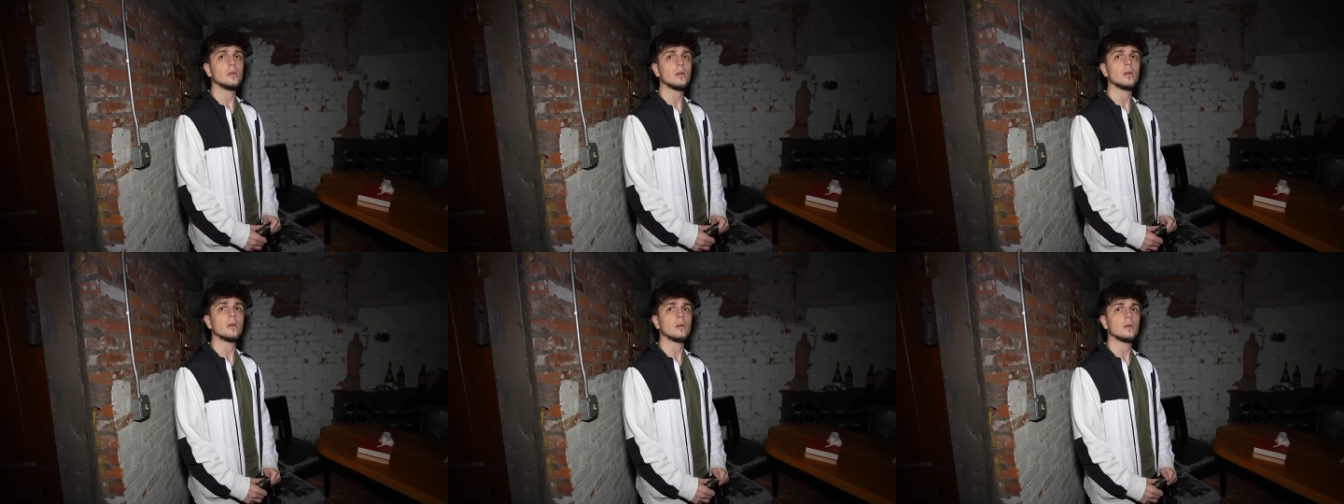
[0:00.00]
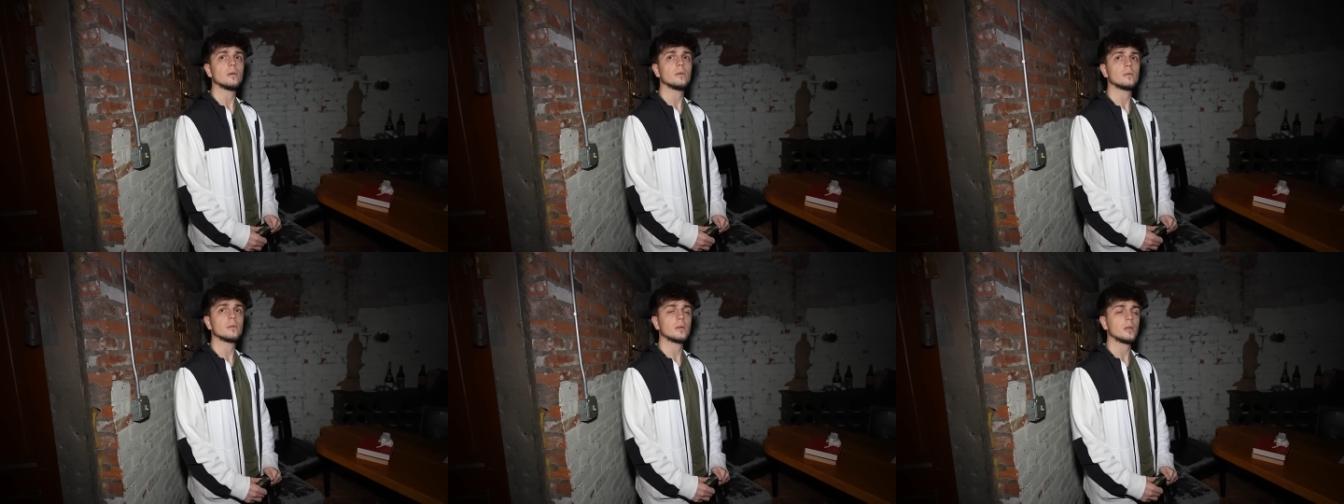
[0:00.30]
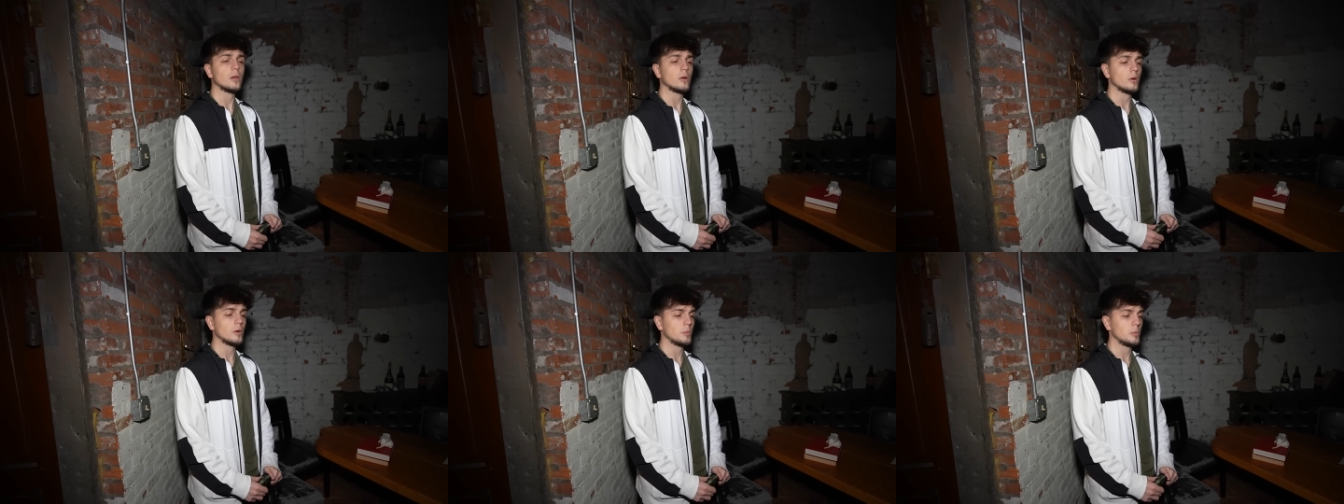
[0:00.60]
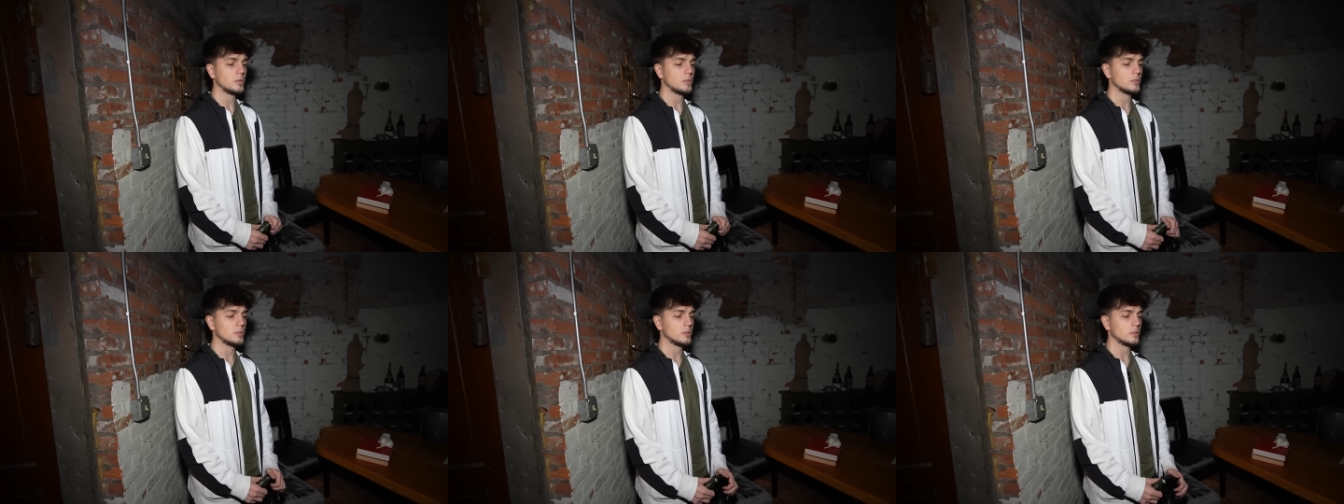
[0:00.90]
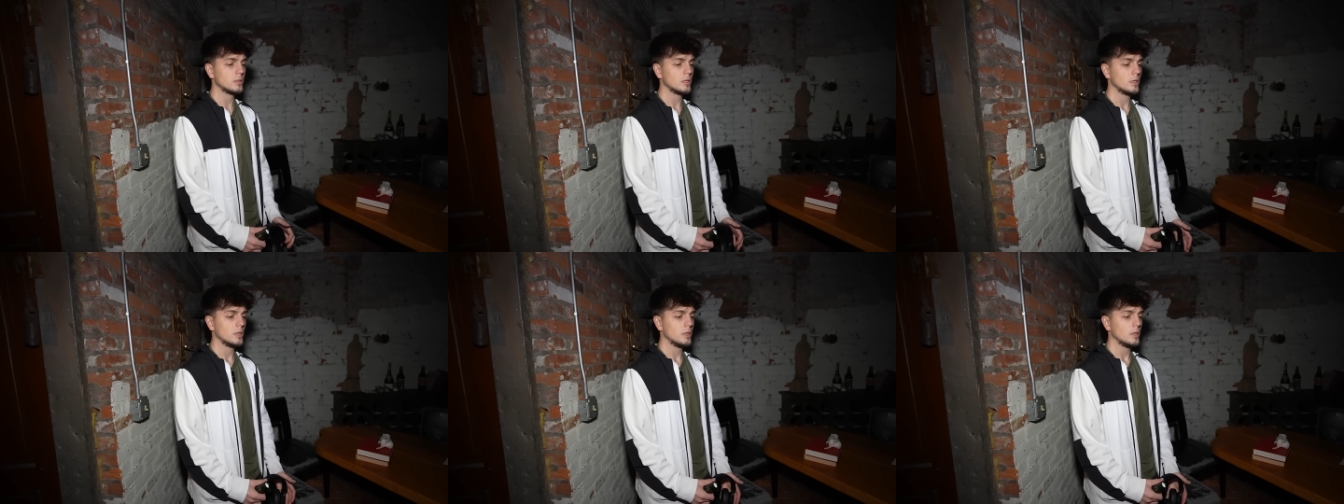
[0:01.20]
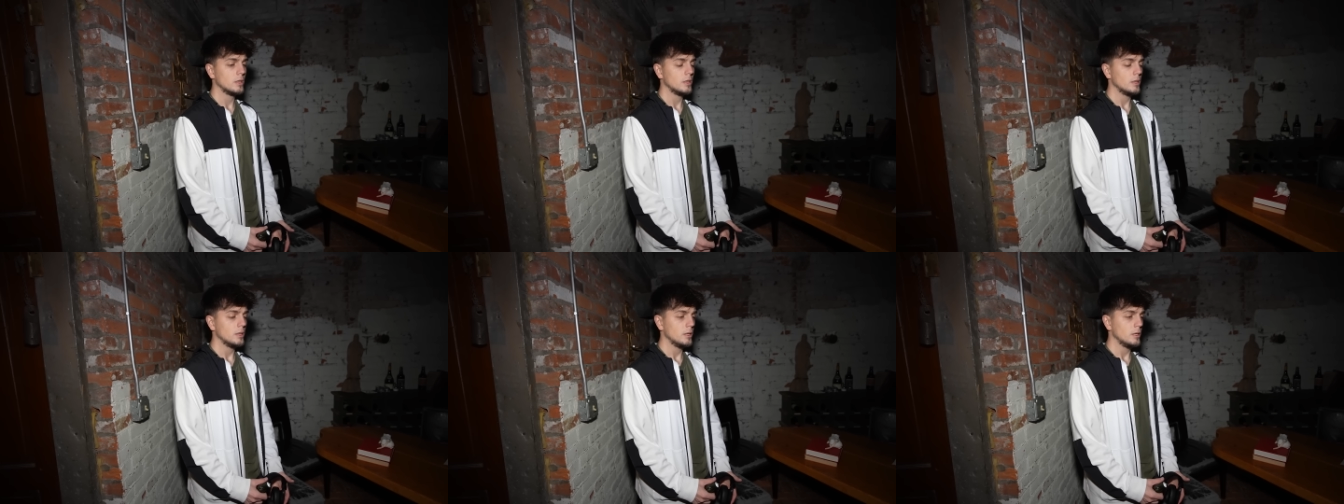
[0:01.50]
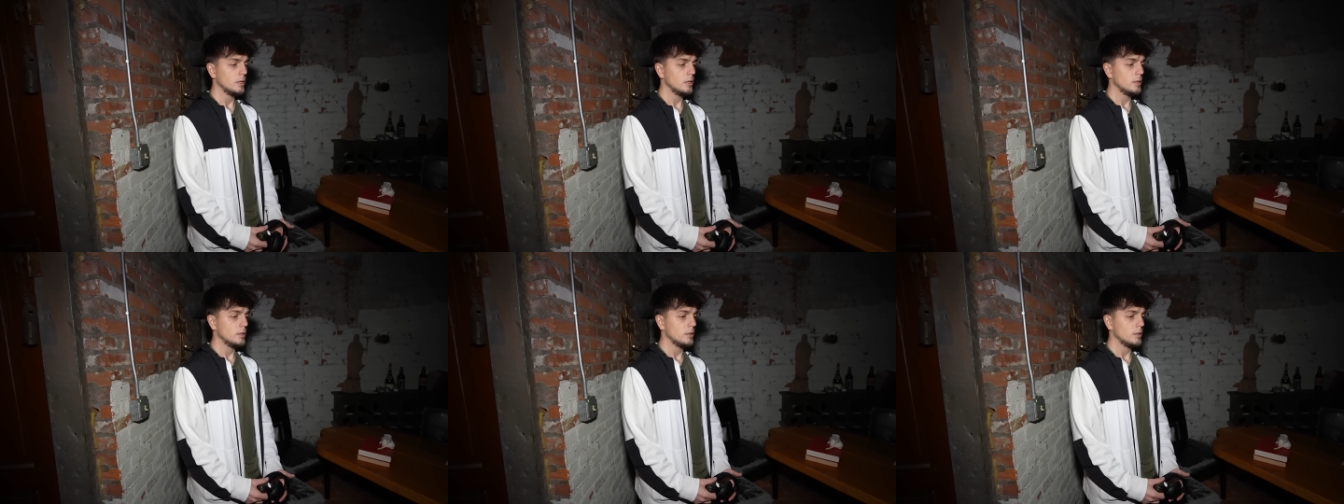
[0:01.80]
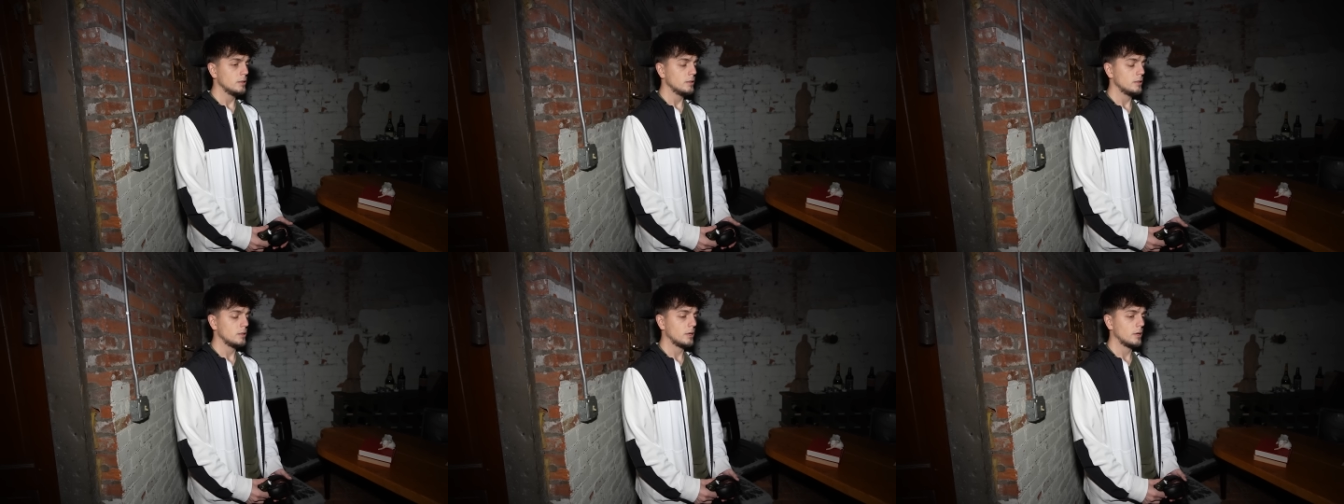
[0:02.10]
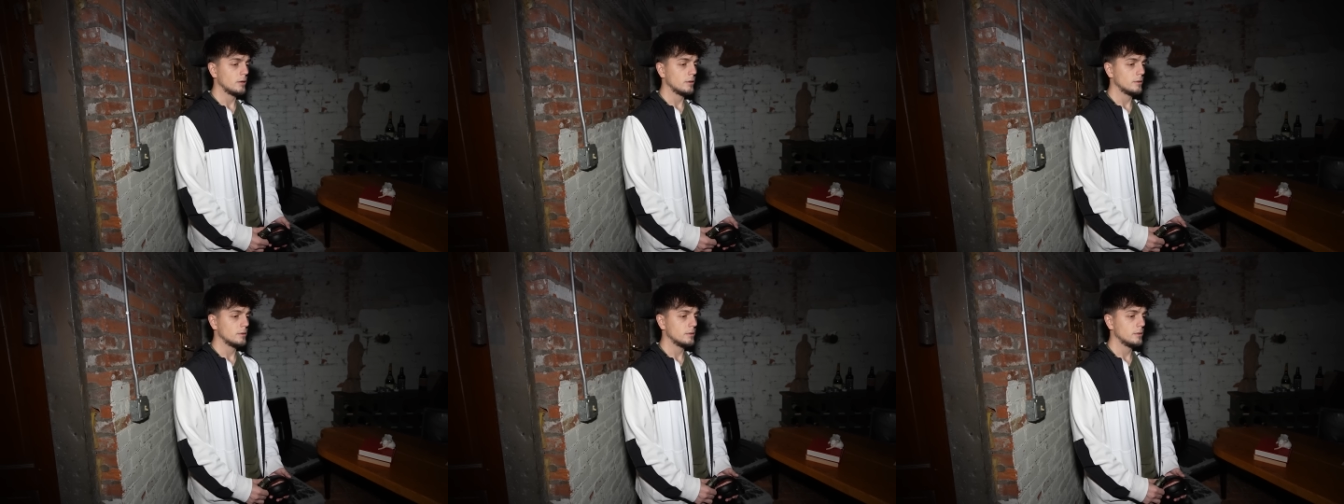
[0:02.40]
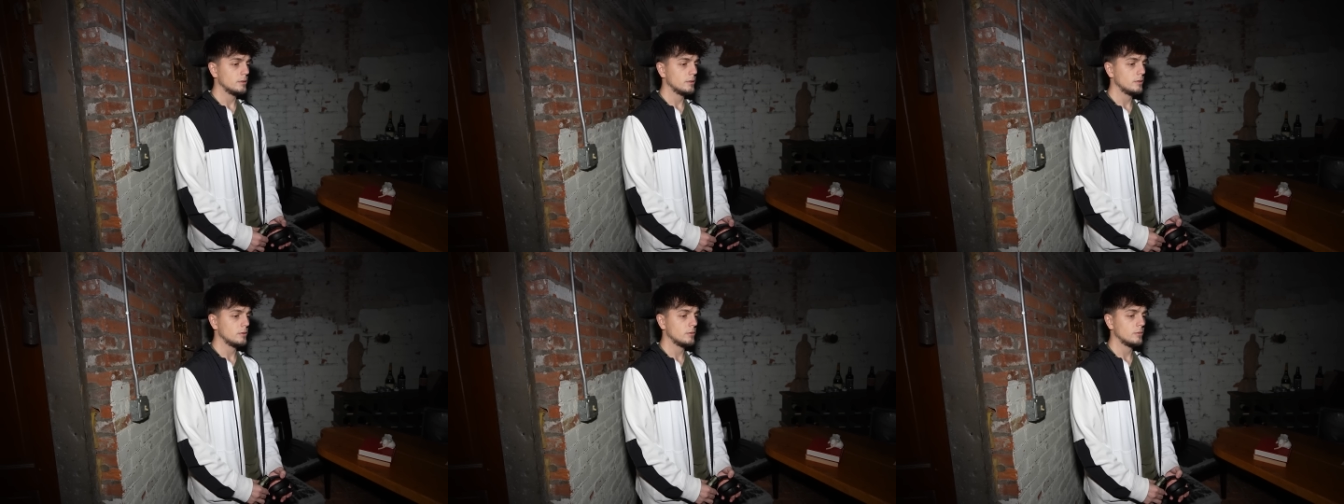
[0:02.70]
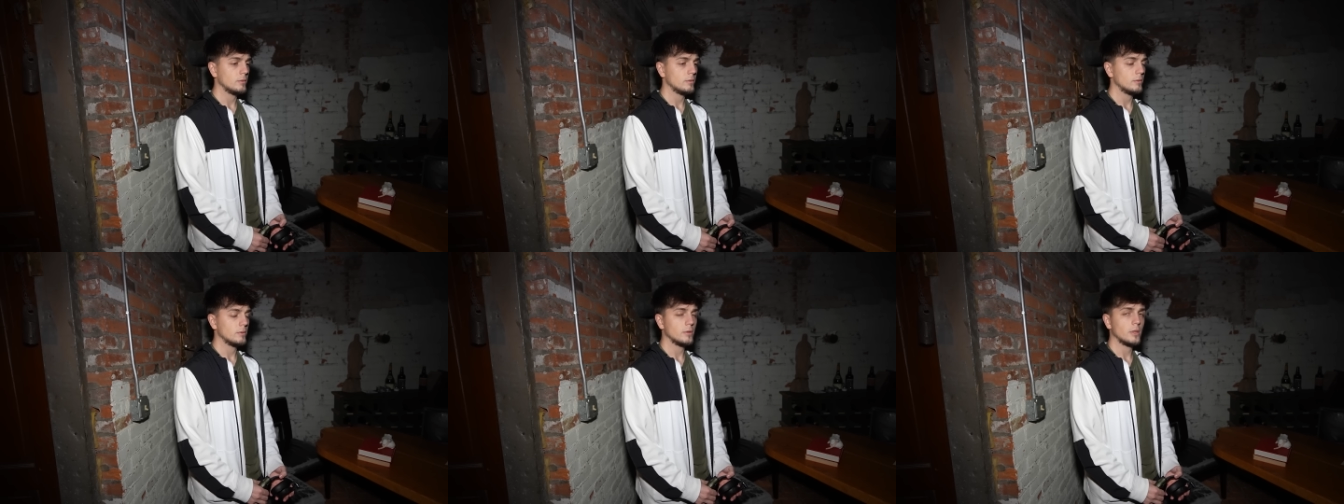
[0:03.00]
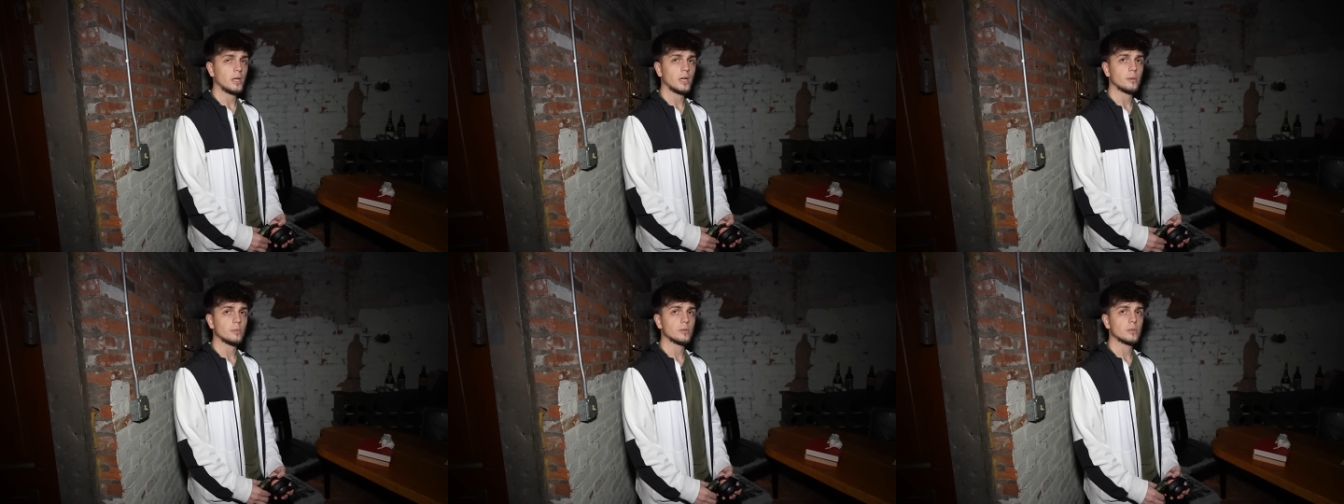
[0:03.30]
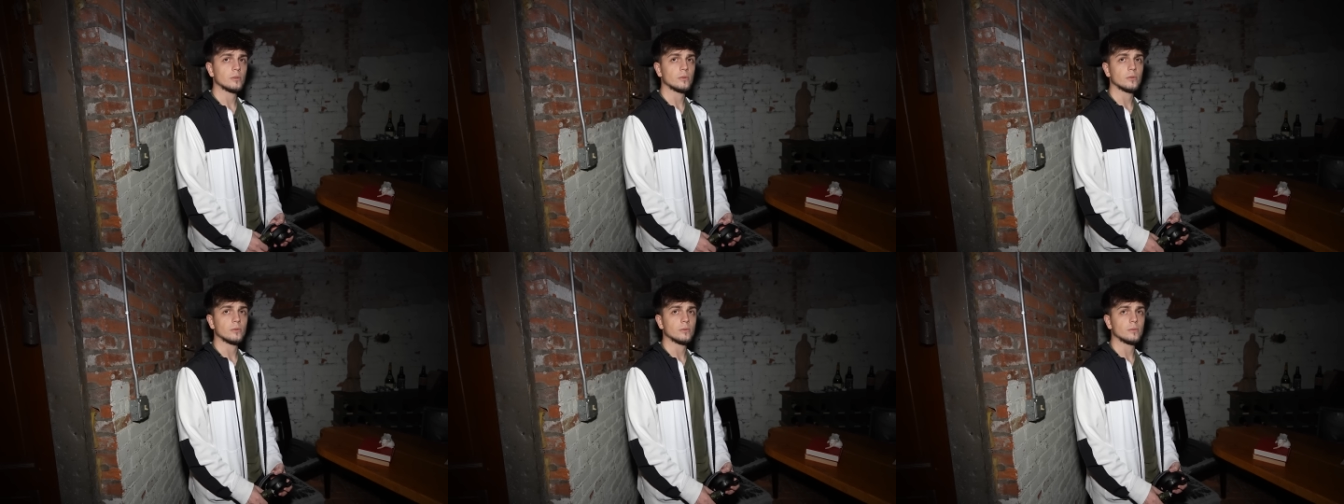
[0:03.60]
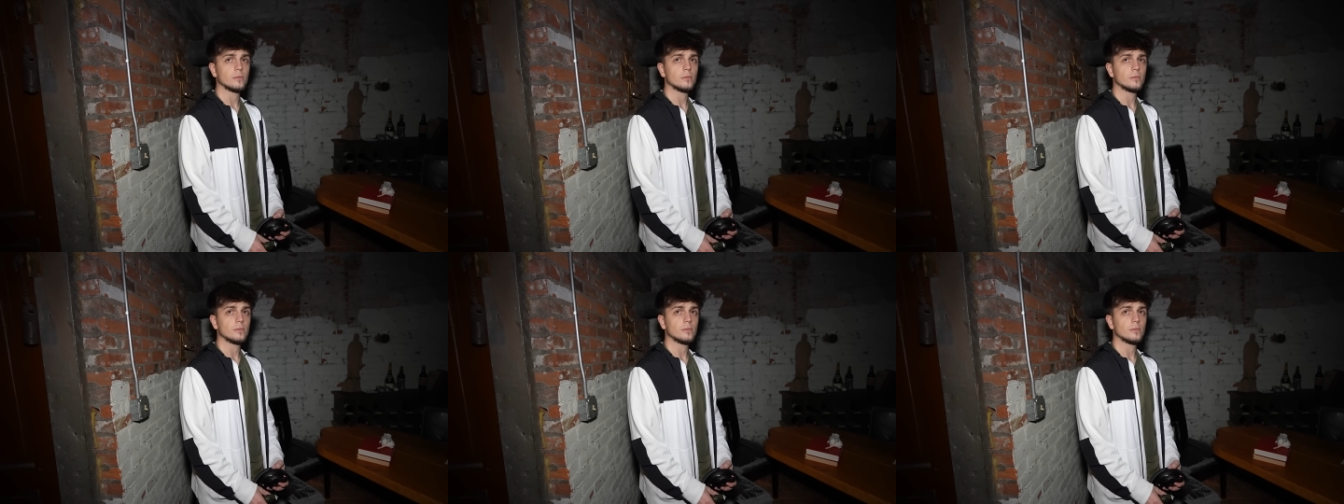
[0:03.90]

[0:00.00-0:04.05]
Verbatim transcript: Yeah, carrier pigeons. Yeah, absolute.